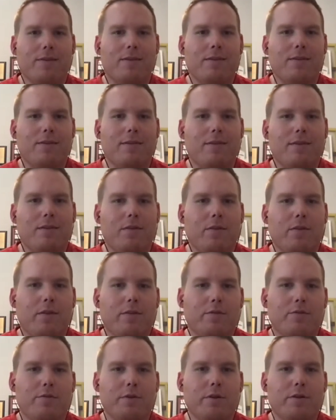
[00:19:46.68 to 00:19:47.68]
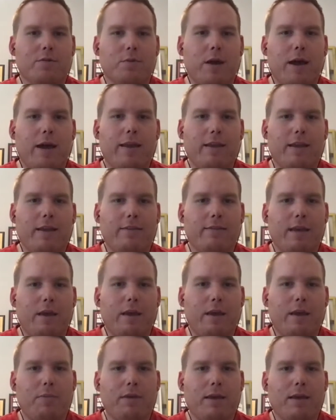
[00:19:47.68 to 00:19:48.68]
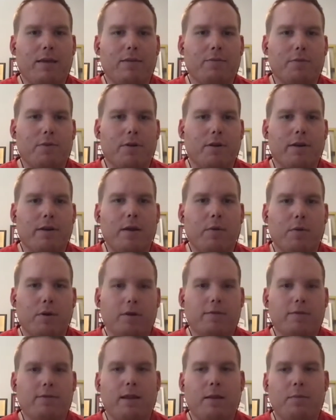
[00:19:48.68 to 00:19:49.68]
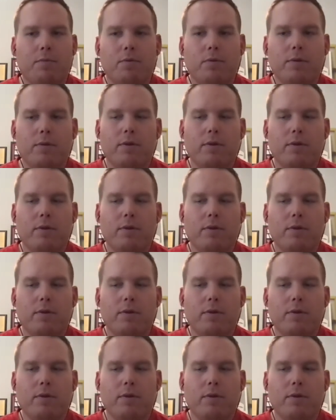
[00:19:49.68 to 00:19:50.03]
the traditional IDS, IPS for a network standpoint.